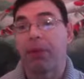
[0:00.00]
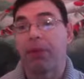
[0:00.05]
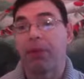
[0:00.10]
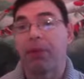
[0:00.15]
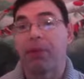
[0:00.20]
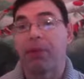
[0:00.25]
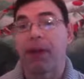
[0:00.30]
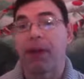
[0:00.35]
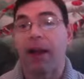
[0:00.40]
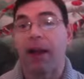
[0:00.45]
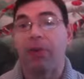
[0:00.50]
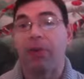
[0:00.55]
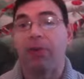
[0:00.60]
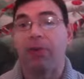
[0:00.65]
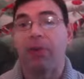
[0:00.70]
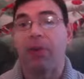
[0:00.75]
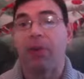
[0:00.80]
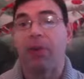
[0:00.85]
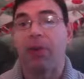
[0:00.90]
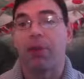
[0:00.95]
It's actually one
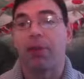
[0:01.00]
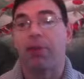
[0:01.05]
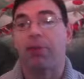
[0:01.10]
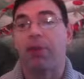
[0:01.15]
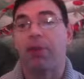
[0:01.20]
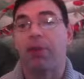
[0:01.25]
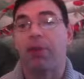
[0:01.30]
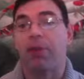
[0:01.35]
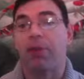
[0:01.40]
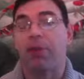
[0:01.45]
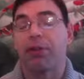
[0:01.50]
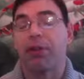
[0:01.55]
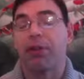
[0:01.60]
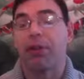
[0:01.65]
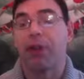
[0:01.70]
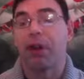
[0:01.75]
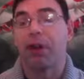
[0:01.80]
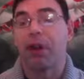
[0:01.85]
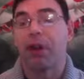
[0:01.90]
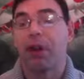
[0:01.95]
of the triggers
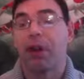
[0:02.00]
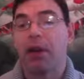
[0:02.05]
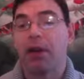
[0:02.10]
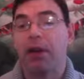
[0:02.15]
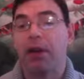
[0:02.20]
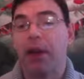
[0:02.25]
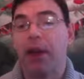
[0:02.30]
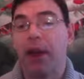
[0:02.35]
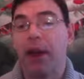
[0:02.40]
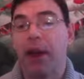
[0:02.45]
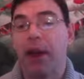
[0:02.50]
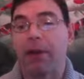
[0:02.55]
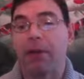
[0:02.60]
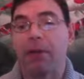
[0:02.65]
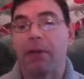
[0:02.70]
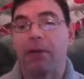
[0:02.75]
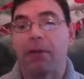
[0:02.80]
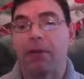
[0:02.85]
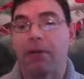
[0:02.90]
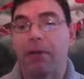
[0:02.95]
that I
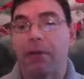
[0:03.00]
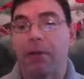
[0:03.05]
use.